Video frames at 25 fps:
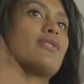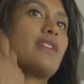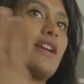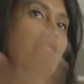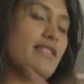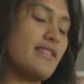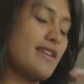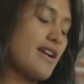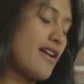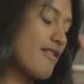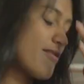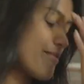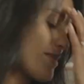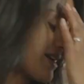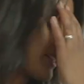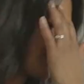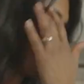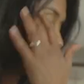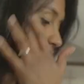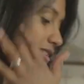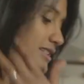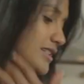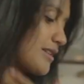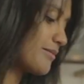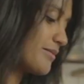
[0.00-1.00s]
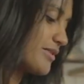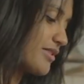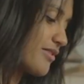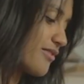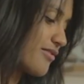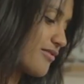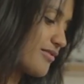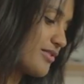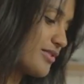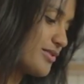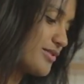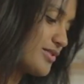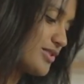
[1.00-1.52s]
get the aromatics coming
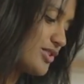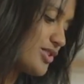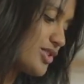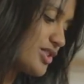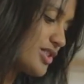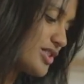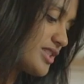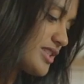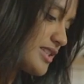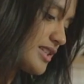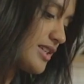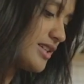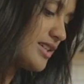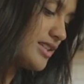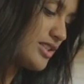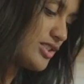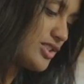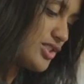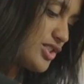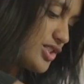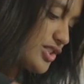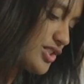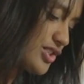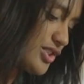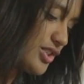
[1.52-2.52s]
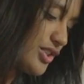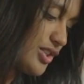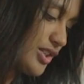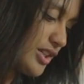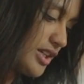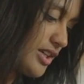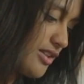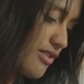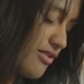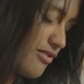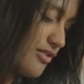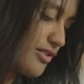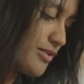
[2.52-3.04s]
through. So just cook
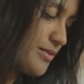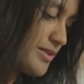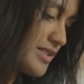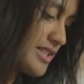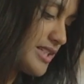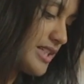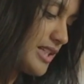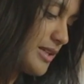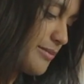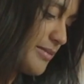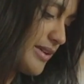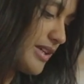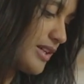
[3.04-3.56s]
it through until it